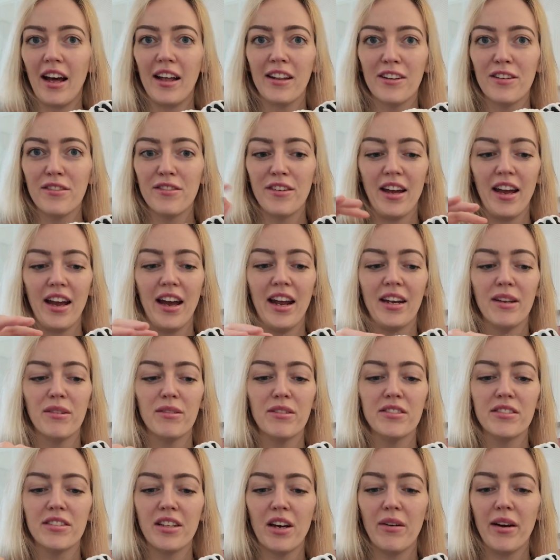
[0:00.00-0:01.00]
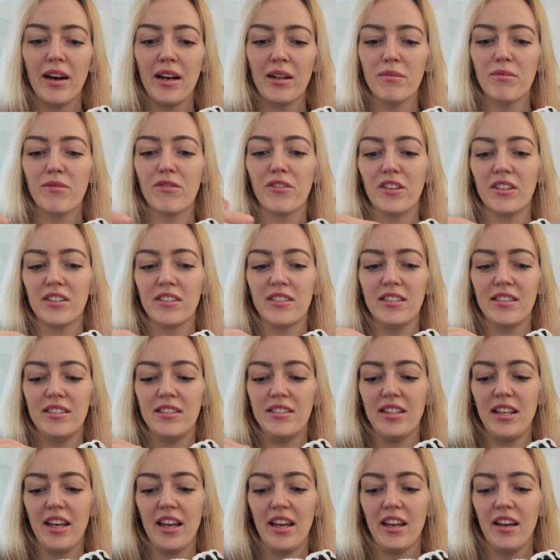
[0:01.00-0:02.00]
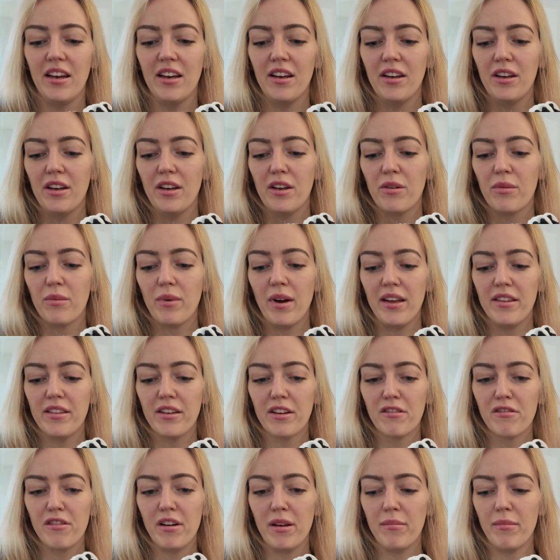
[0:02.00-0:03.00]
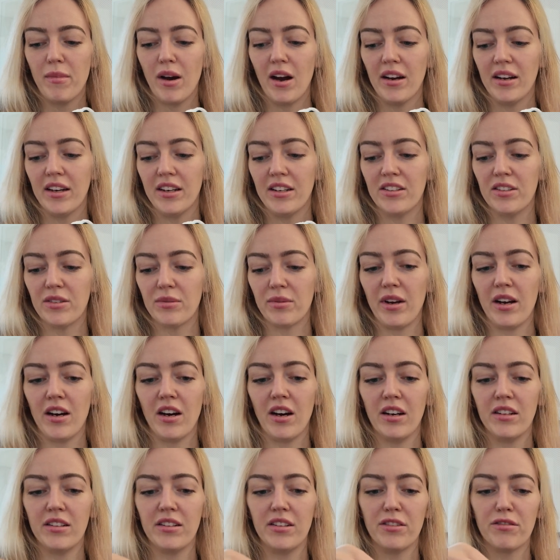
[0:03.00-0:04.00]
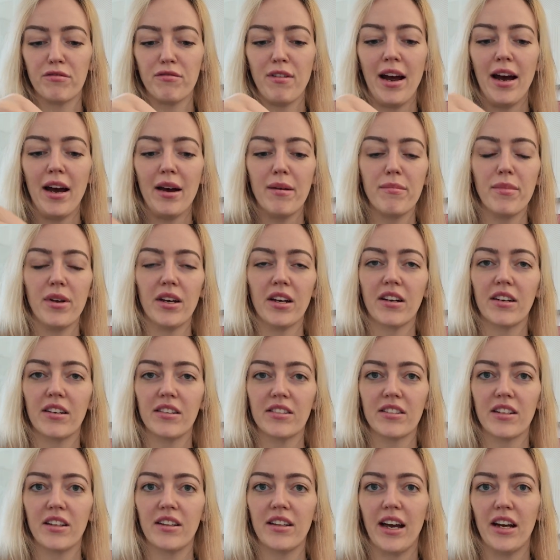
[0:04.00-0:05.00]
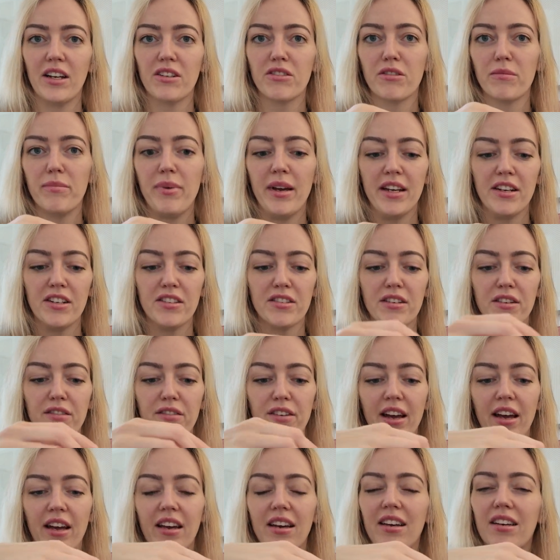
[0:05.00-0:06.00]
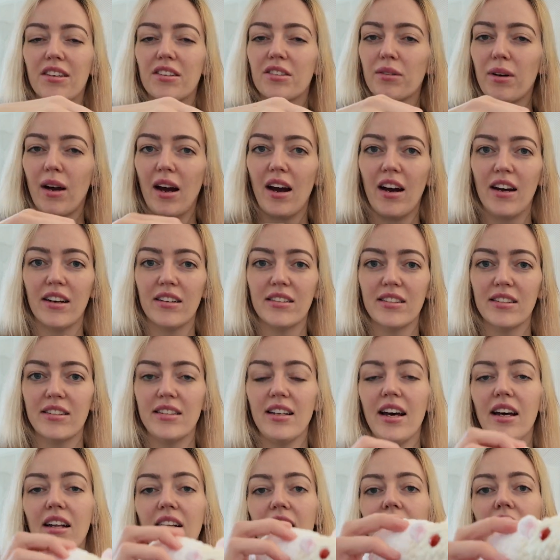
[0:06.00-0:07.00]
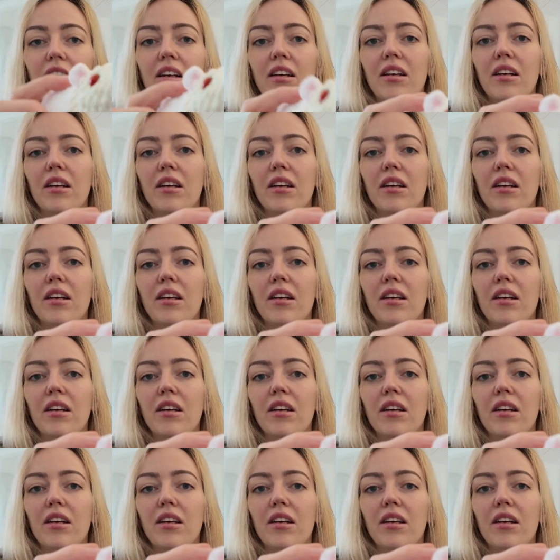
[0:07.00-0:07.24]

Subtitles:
I love it. And it was so helpful to see where the cream markings were on this rat, because on the actual picture of it, it's quite hard to tell.